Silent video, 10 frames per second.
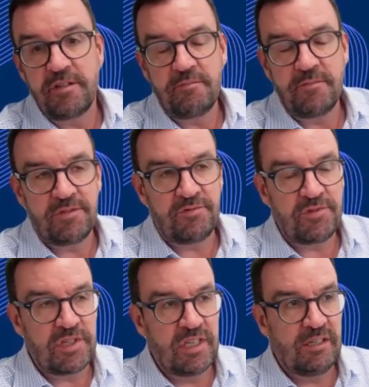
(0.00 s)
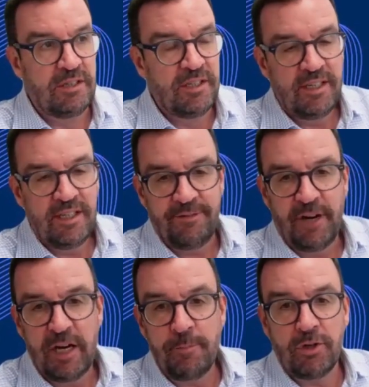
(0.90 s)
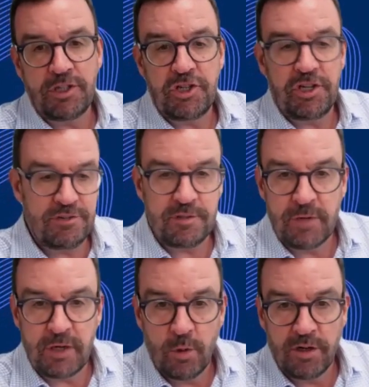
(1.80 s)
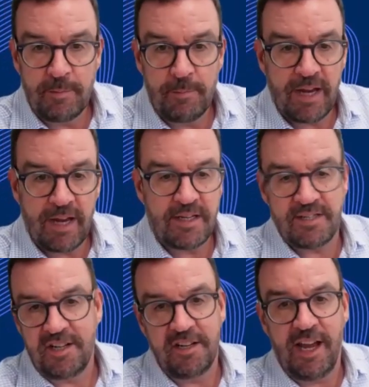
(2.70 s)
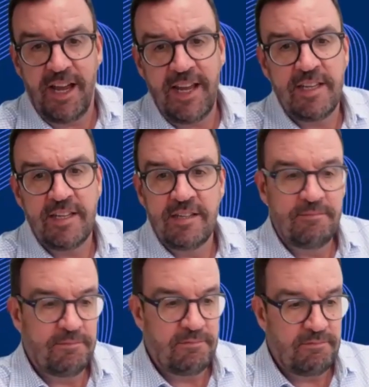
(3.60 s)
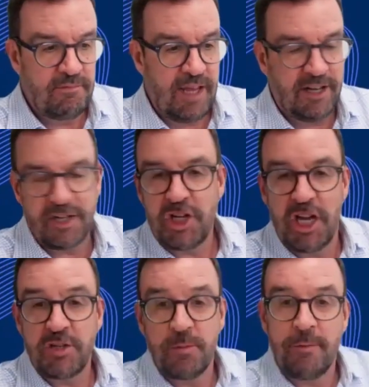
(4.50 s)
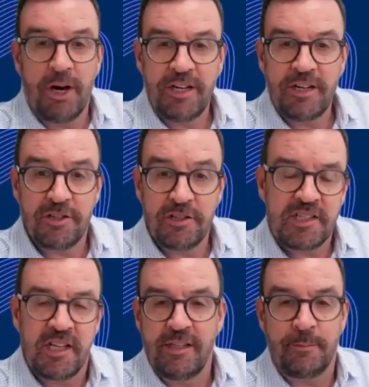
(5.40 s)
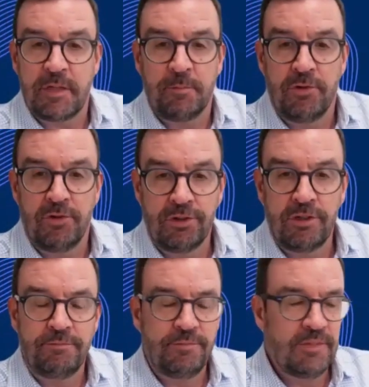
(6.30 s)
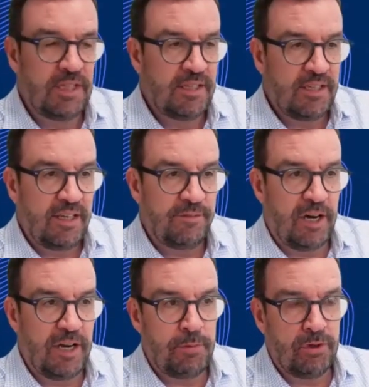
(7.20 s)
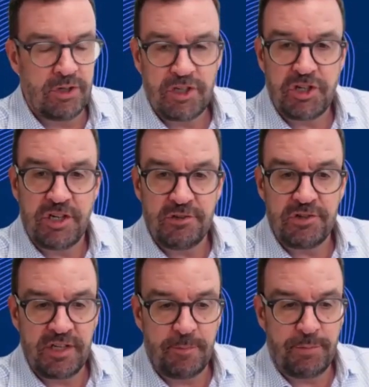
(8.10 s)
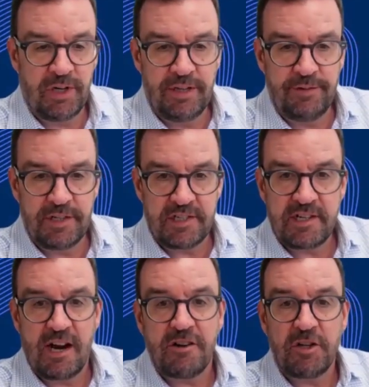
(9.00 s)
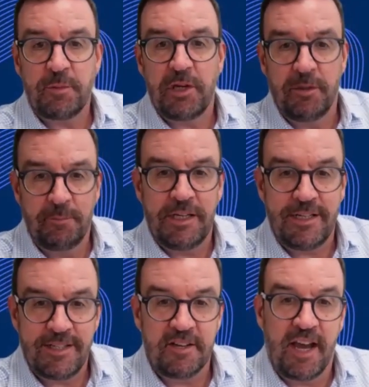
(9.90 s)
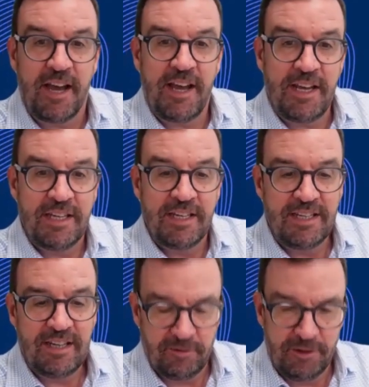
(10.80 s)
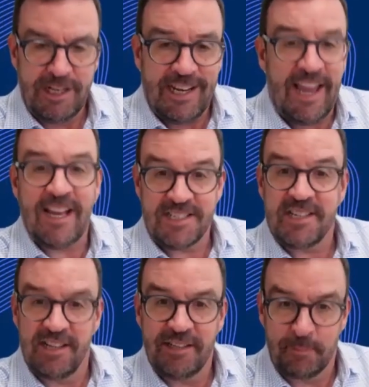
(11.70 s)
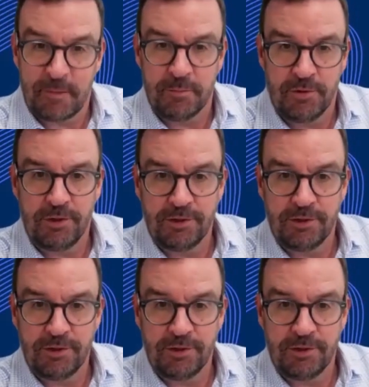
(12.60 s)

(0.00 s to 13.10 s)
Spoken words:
And so if I bought shares in Macquarie Bank today and I changed my mind, I could sell them tomorrow. If I bought shares in a private startup company today, I really can't sell them tomorrow.